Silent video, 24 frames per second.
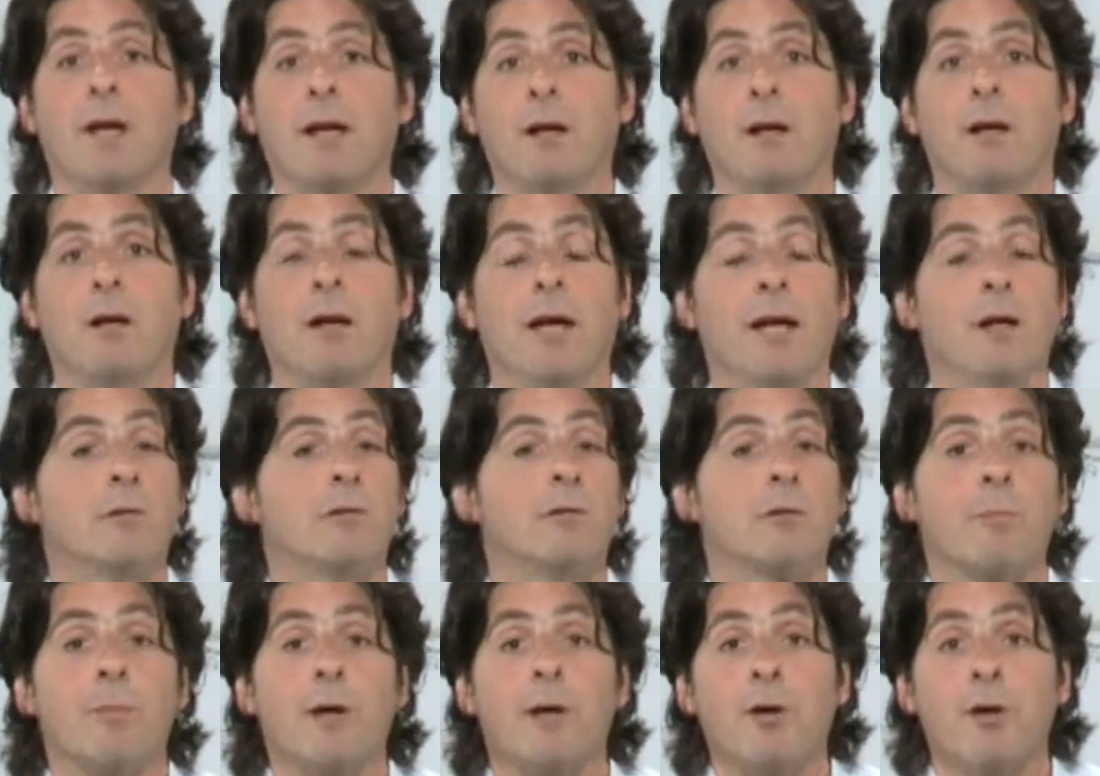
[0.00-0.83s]
Uh,
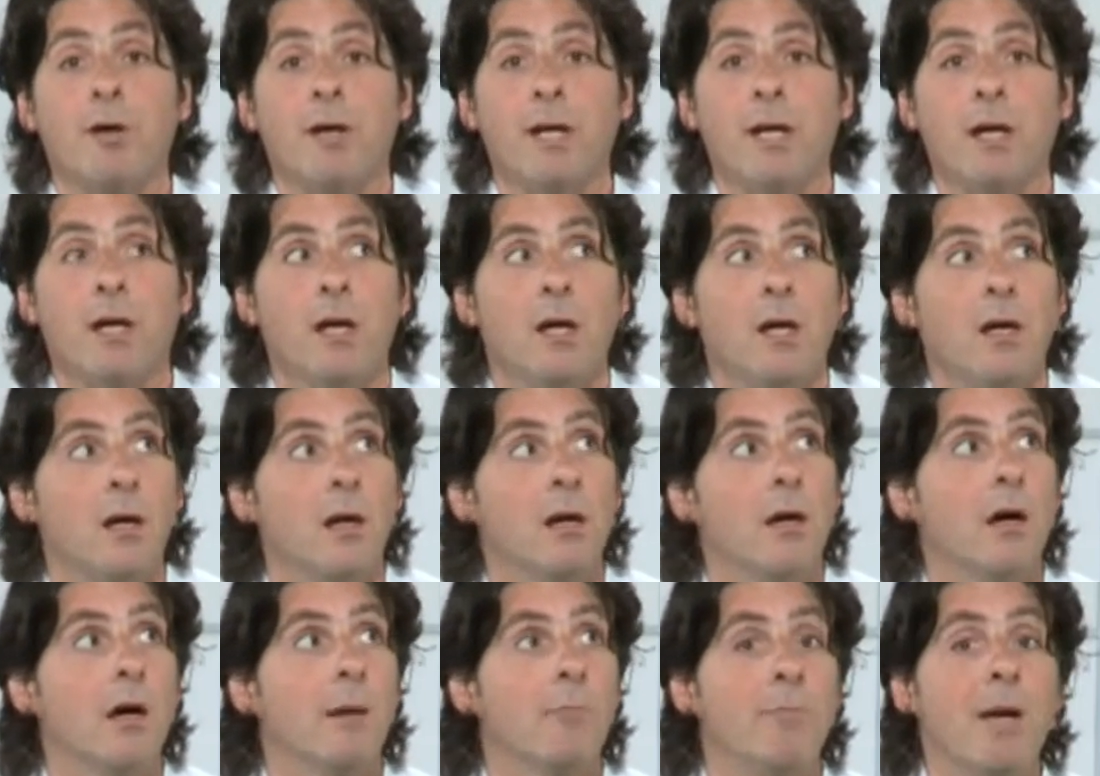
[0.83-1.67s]
elderberry,
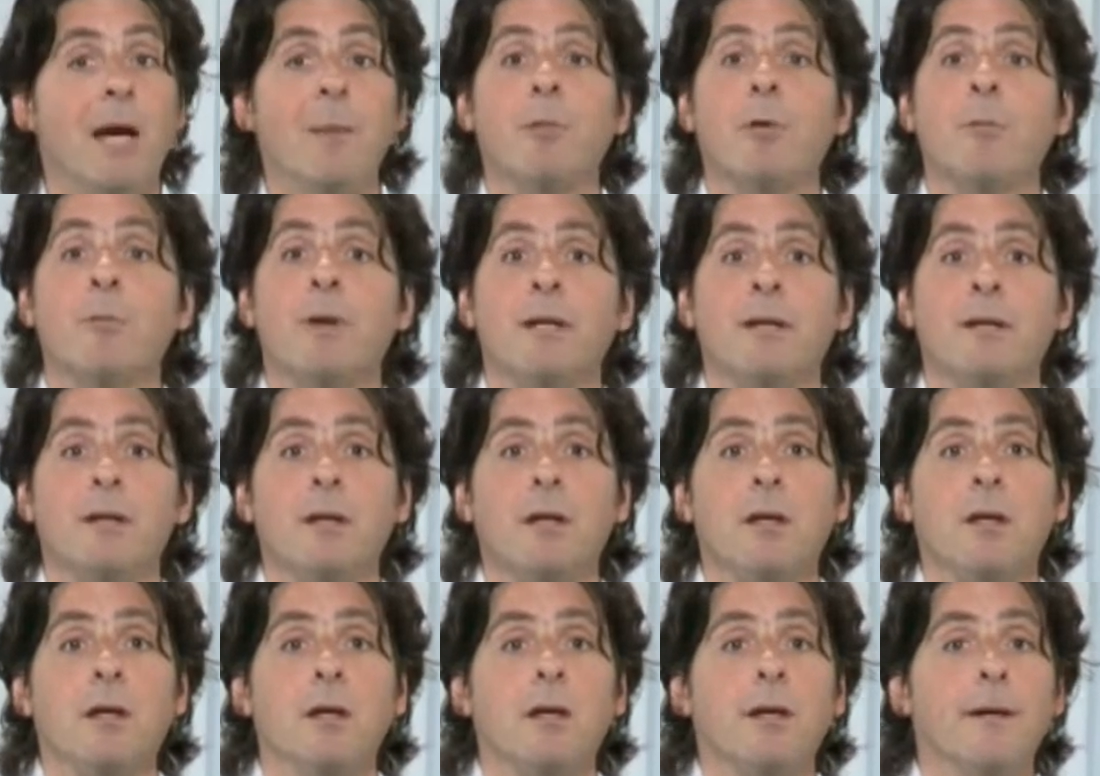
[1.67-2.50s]
uh, peppermint,
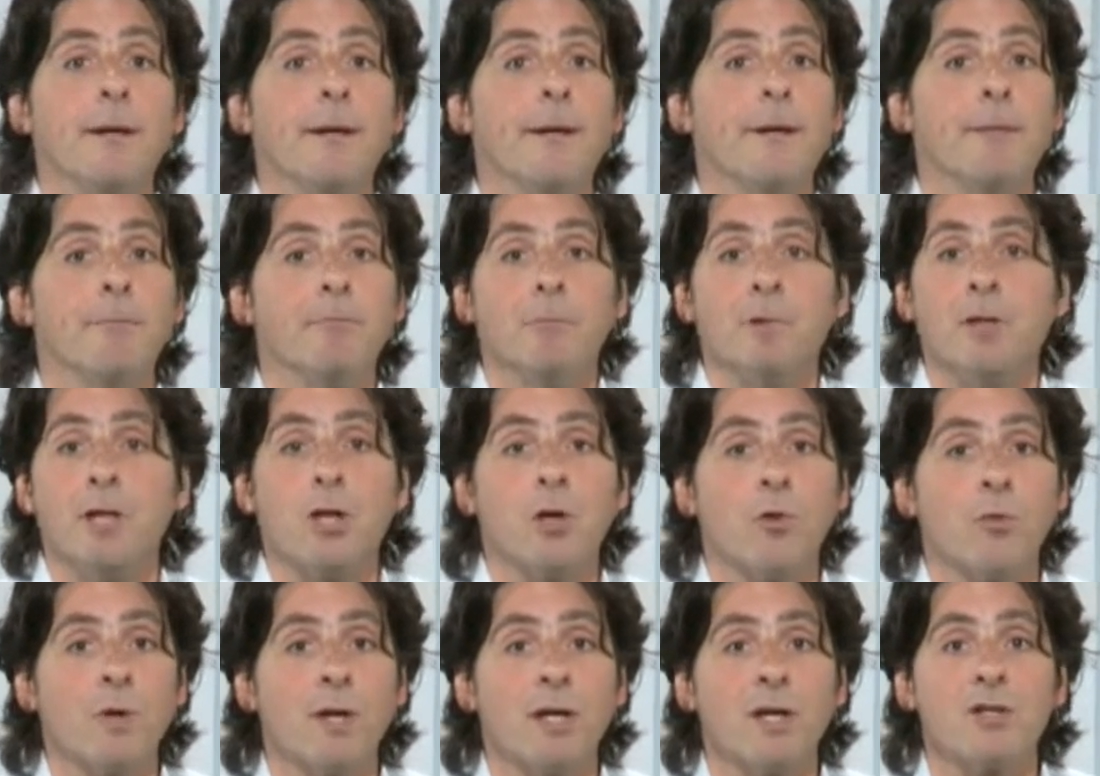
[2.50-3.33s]
um,
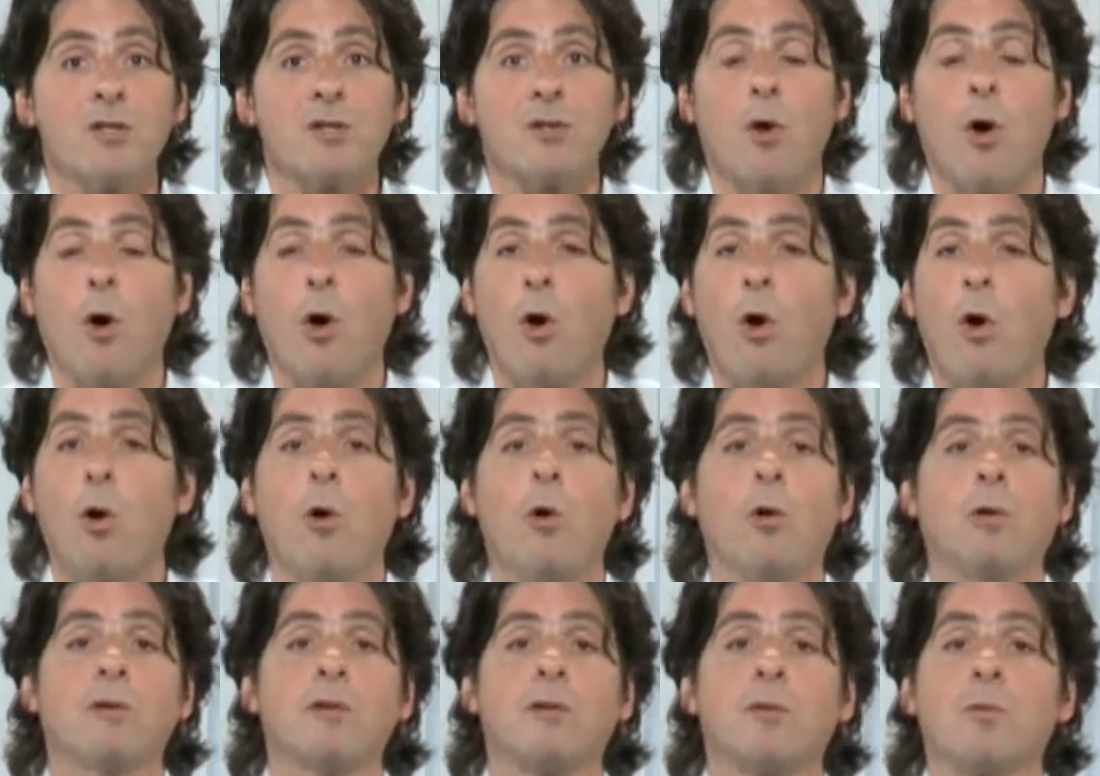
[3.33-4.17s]
licorice,
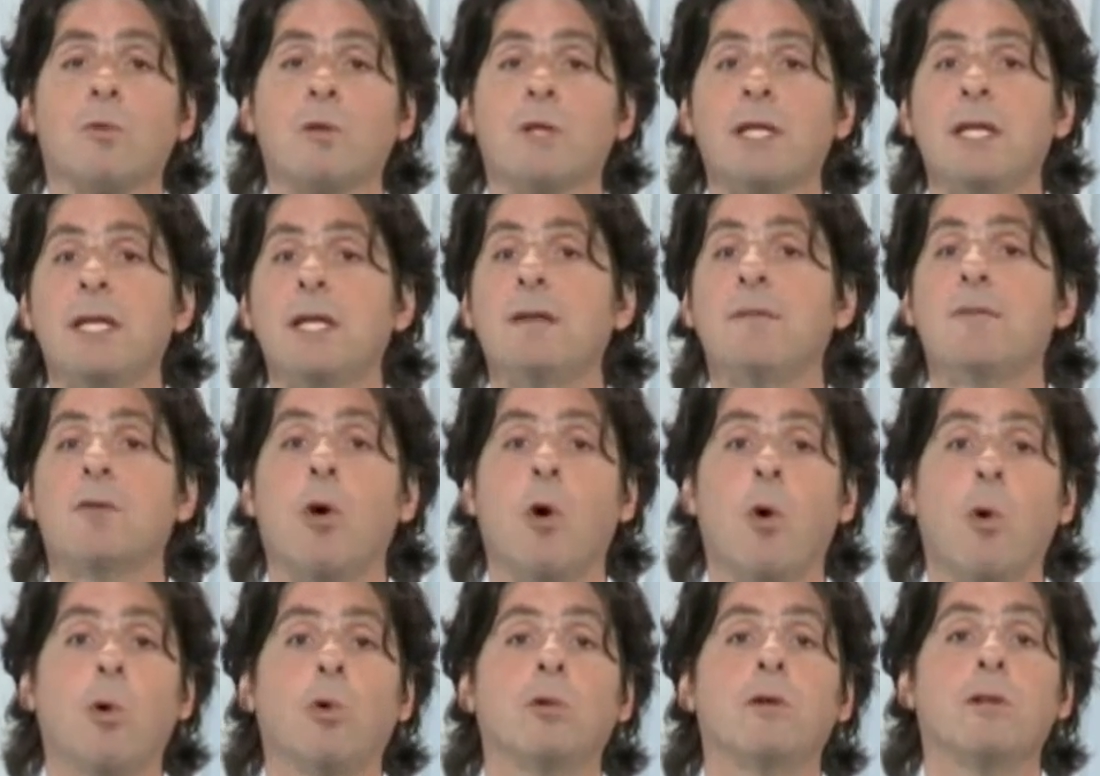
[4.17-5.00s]
all to relieve
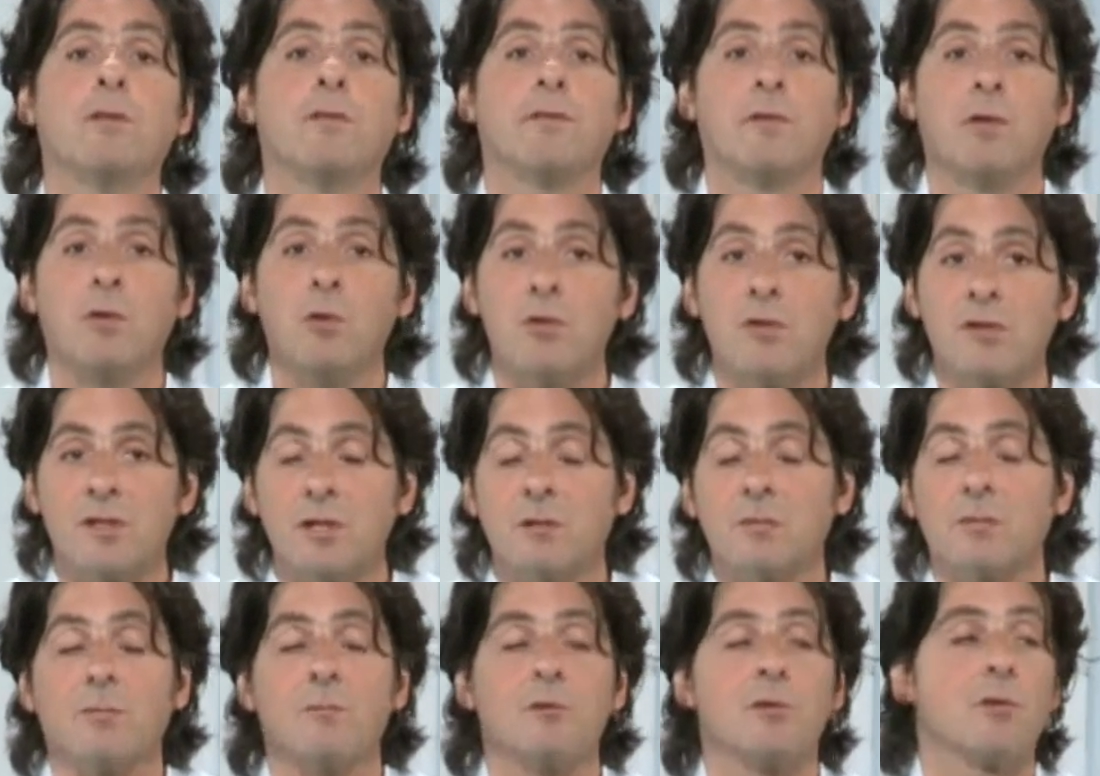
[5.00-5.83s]
cold and flu
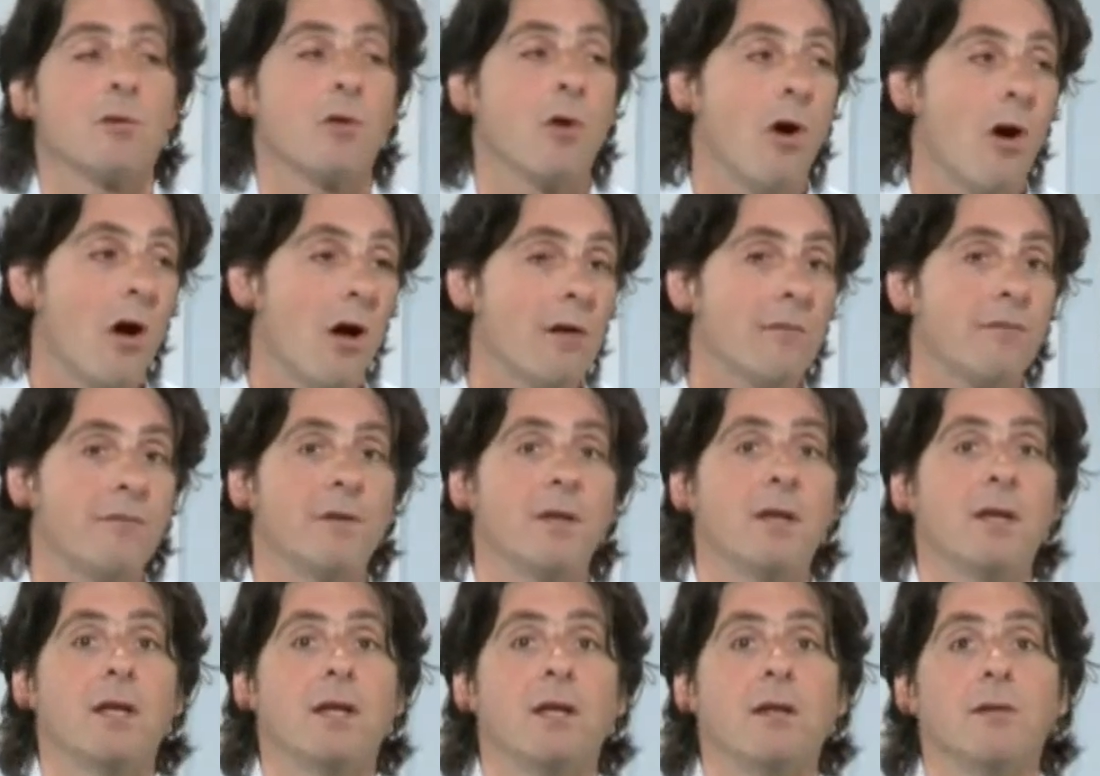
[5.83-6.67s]
symptoms, your
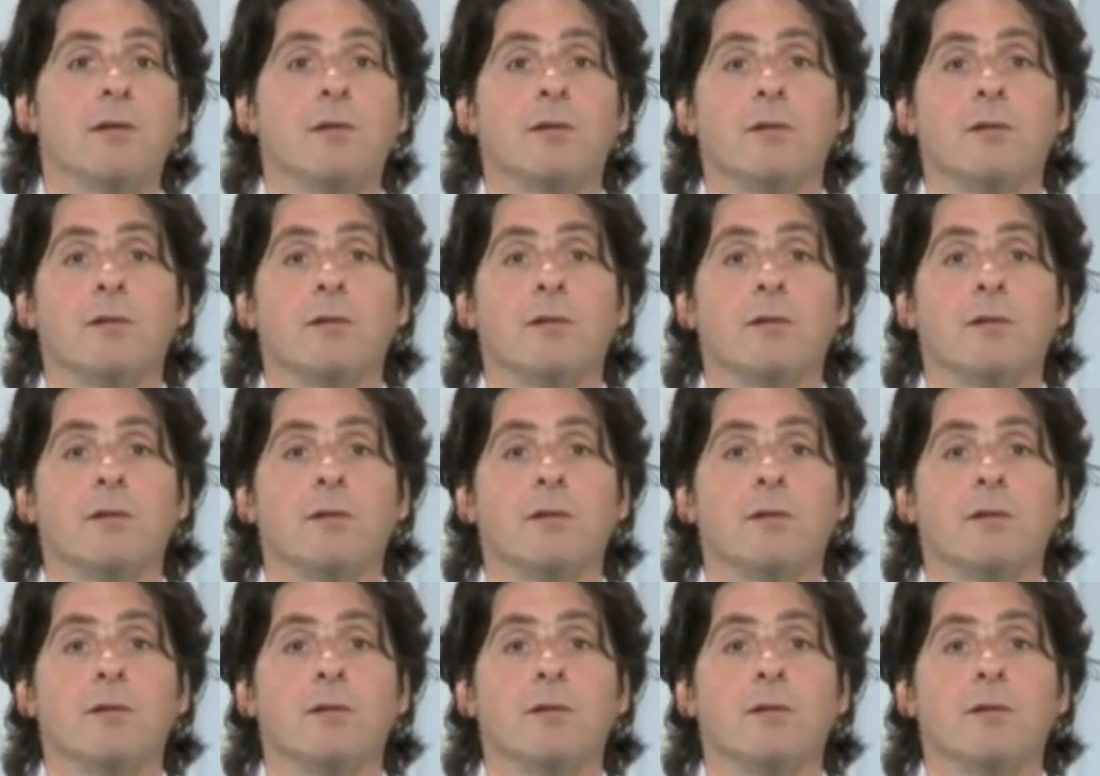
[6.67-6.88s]
coughing, your,